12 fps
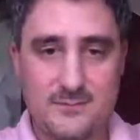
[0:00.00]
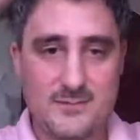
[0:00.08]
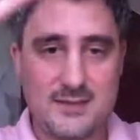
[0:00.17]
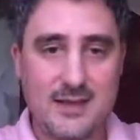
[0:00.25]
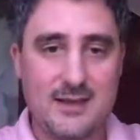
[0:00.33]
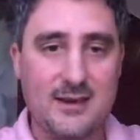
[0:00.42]

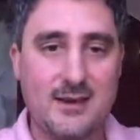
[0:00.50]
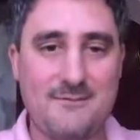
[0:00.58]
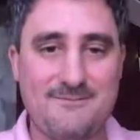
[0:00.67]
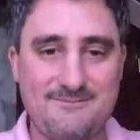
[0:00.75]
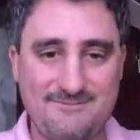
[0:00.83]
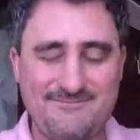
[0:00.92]
Take care.
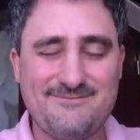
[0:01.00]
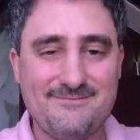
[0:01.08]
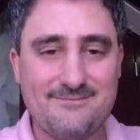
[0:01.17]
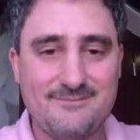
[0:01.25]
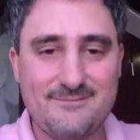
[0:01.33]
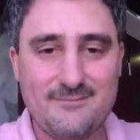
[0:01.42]

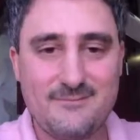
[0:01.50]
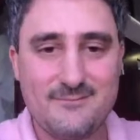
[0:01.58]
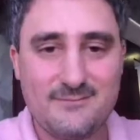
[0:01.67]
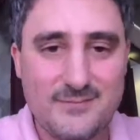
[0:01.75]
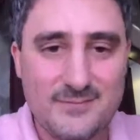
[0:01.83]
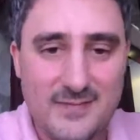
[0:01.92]

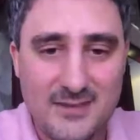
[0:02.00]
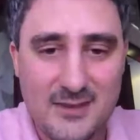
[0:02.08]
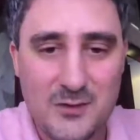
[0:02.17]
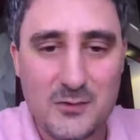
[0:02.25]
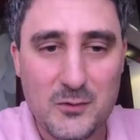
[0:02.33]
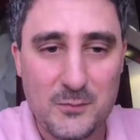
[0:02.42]
See
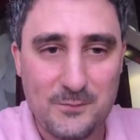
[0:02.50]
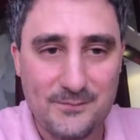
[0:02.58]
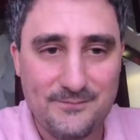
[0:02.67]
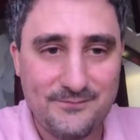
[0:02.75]
you soon.